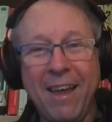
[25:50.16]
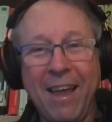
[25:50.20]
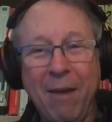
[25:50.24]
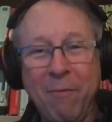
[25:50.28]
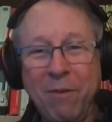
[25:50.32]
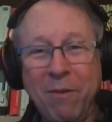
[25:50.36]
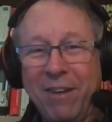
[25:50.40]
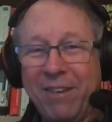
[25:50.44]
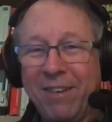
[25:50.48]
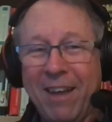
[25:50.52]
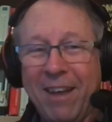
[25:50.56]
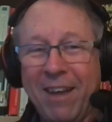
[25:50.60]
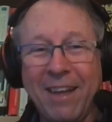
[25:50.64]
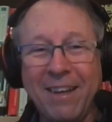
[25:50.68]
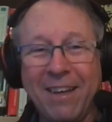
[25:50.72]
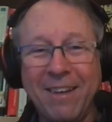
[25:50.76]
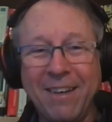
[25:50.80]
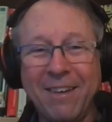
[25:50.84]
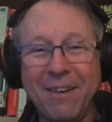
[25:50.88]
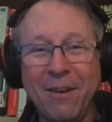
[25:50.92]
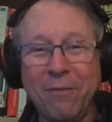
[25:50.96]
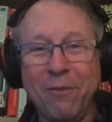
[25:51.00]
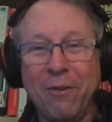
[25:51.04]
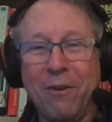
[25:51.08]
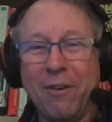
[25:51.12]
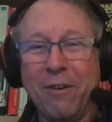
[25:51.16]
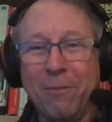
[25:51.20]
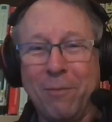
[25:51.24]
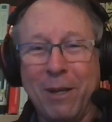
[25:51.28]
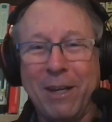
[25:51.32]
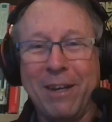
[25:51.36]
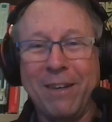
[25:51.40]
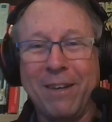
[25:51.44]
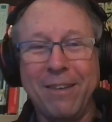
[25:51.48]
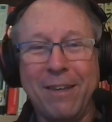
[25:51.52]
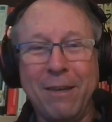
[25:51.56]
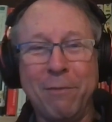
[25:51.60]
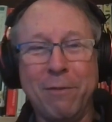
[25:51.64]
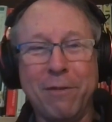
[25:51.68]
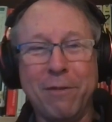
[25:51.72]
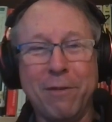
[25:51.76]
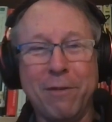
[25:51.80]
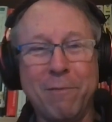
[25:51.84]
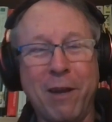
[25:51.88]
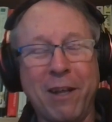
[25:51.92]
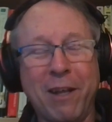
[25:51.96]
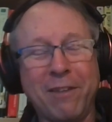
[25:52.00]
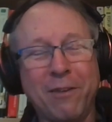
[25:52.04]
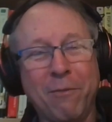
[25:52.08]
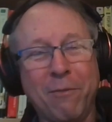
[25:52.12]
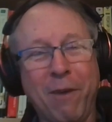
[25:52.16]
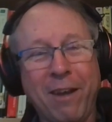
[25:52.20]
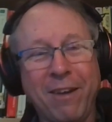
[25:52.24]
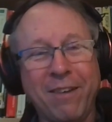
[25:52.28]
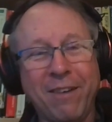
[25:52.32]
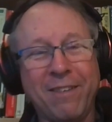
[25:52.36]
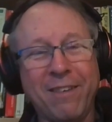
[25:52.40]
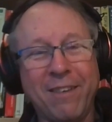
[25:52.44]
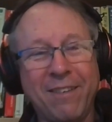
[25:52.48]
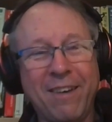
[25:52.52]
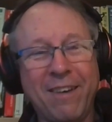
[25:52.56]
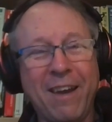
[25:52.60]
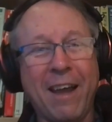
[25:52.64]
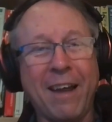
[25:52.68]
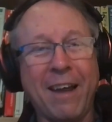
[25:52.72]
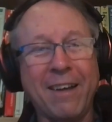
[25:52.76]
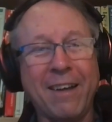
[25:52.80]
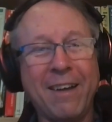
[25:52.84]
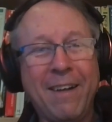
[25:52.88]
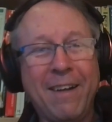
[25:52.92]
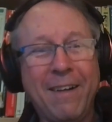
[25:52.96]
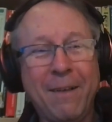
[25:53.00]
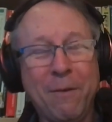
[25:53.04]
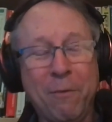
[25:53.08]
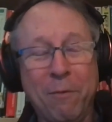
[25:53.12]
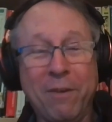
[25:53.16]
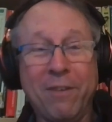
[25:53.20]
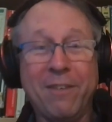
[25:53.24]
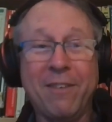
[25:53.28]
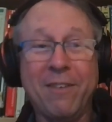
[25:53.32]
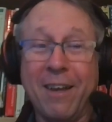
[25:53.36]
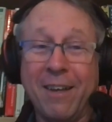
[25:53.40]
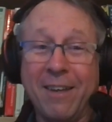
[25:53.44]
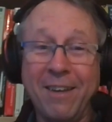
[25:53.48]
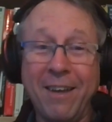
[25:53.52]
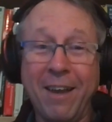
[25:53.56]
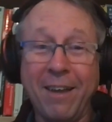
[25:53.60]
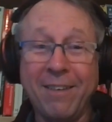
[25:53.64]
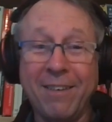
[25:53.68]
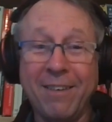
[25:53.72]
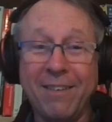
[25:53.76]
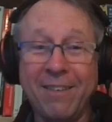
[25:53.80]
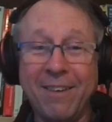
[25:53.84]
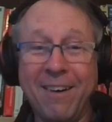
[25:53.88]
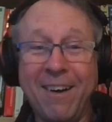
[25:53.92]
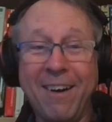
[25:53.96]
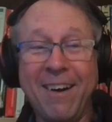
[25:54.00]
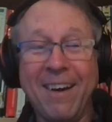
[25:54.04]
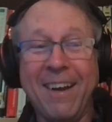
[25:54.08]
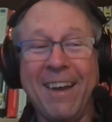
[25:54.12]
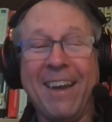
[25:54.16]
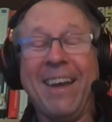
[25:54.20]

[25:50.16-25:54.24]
And we said, of course, because he was about to write us a check, we said, yes, sir.